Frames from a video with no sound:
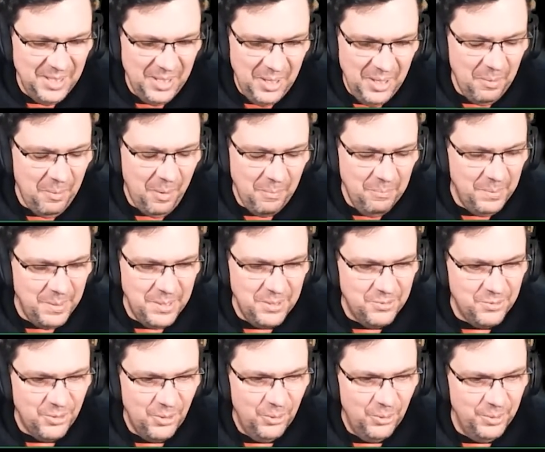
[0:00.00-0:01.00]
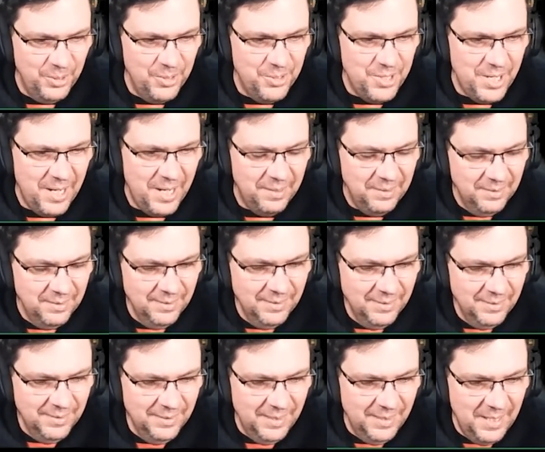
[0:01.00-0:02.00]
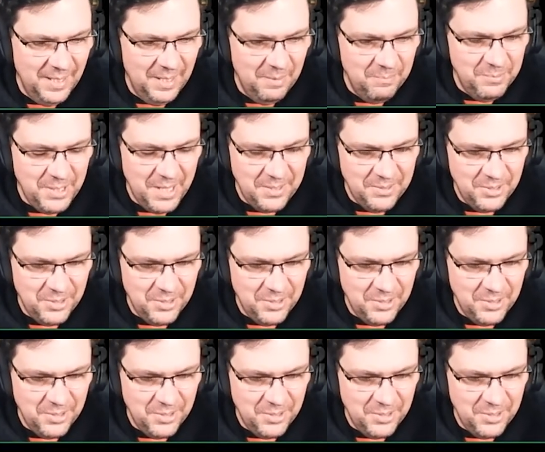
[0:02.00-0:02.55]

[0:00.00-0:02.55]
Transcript: I'm being trolled in chat. Um, Dancer